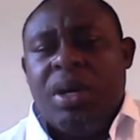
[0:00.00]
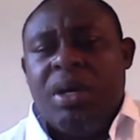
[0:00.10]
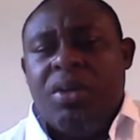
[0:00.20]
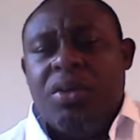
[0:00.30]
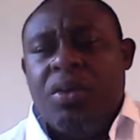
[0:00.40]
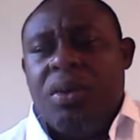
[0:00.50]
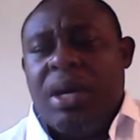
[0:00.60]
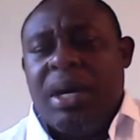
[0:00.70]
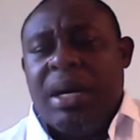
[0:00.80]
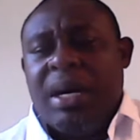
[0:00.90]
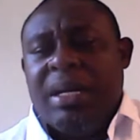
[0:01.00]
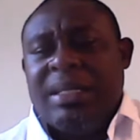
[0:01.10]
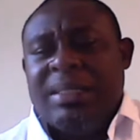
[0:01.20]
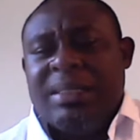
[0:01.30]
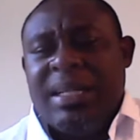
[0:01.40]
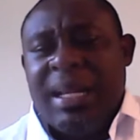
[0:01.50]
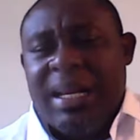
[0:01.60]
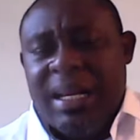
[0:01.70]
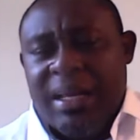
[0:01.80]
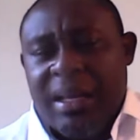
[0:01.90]
a
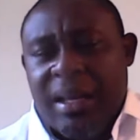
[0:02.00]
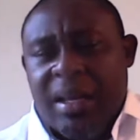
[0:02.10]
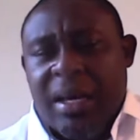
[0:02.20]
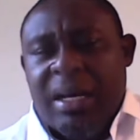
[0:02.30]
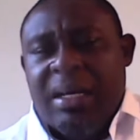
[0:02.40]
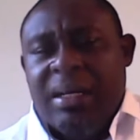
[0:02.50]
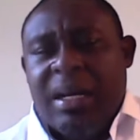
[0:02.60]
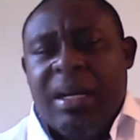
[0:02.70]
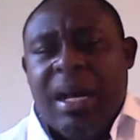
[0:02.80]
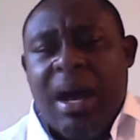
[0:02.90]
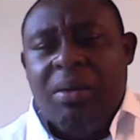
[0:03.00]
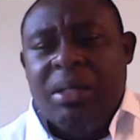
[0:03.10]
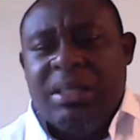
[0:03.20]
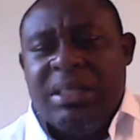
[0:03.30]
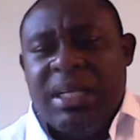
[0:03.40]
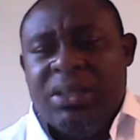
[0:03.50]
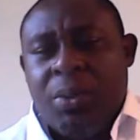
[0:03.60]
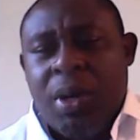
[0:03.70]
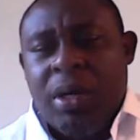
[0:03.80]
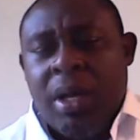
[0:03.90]
understanding on how these things
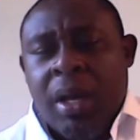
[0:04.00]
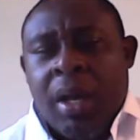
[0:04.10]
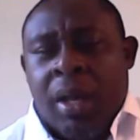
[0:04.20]
work,